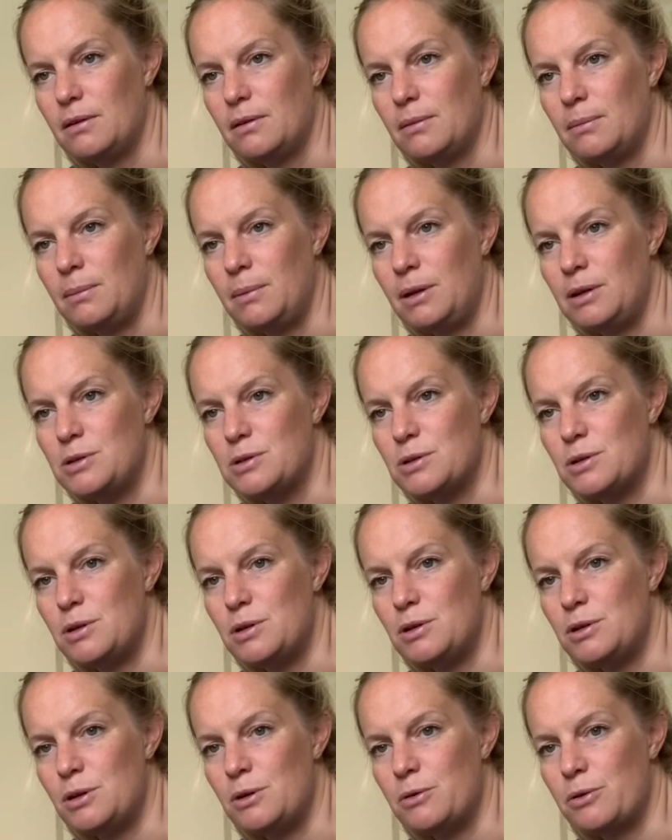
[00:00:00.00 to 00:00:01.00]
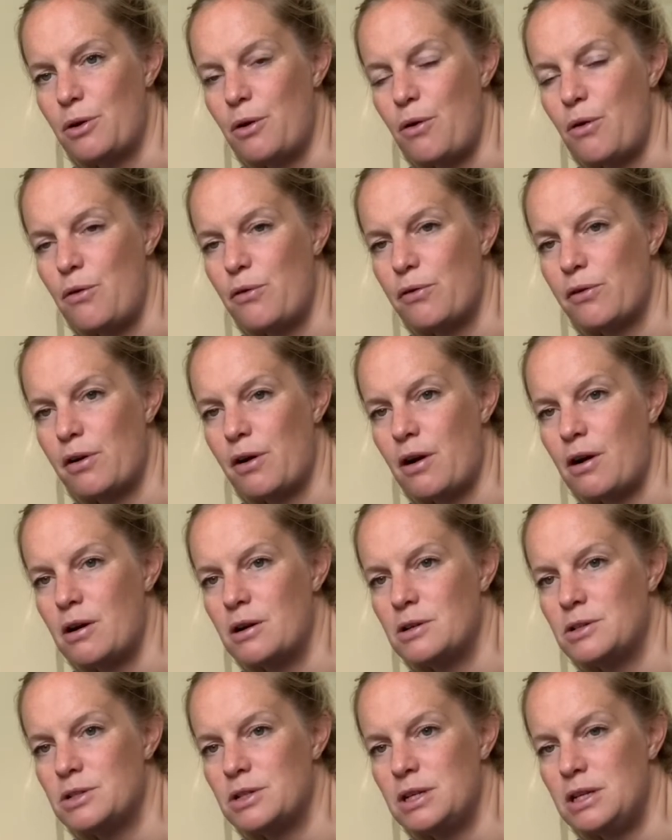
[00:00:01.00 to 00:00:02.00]
Make sure you don't
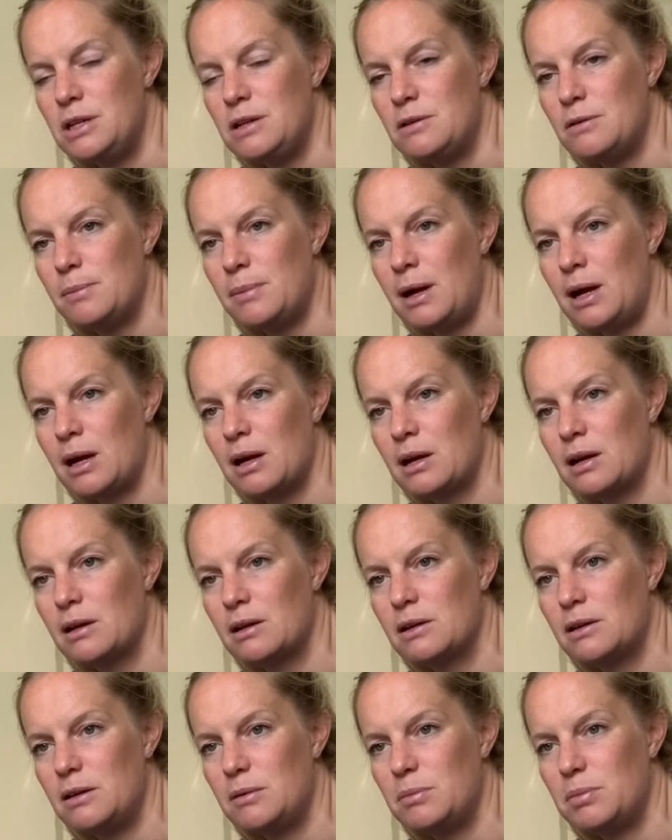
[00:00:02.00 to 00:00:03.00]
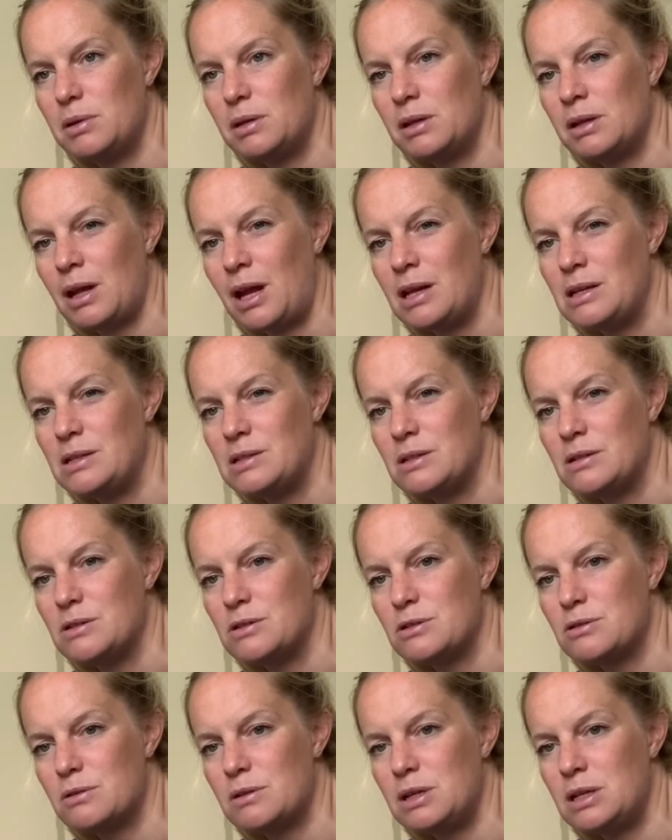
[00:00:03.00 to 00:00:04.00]
overarch in your back, keep it nice and
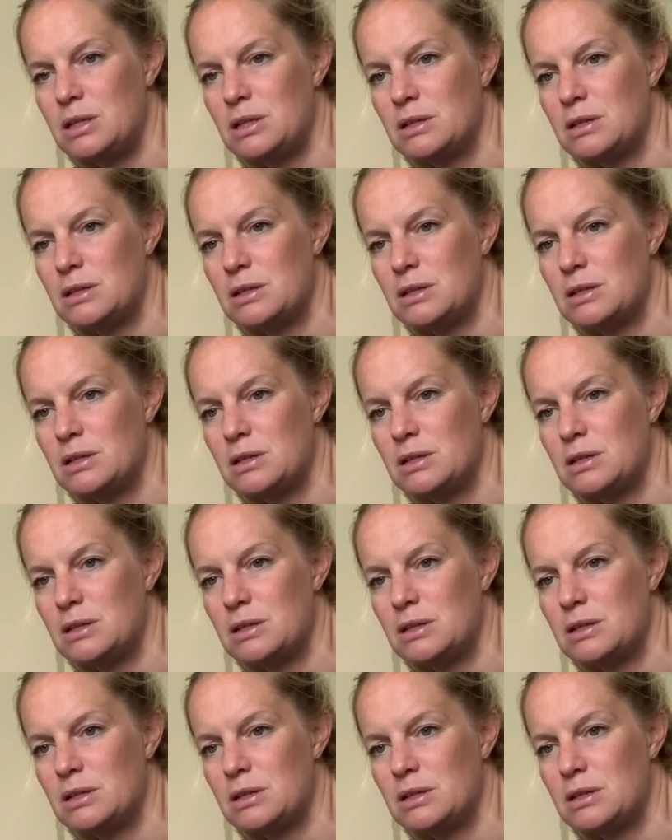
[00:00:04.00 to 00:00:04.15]
straight.